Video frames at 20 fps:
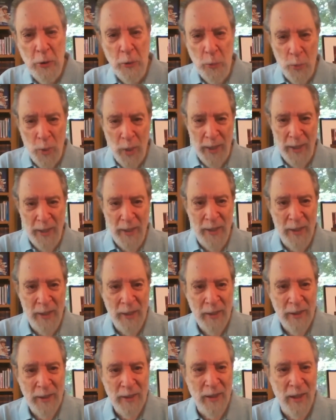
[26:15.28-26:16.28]
way,
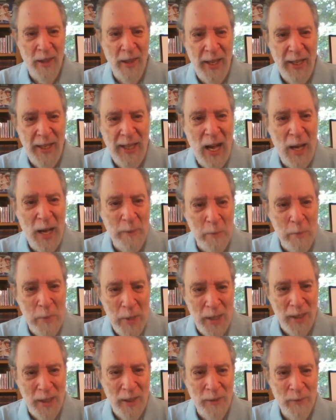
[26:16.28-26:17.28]
they got
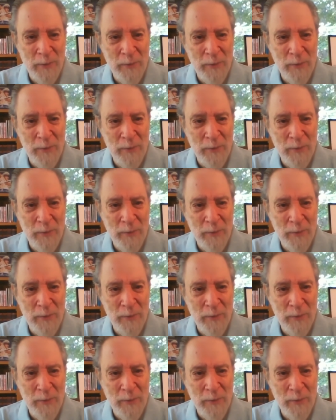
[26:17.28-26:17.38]
me.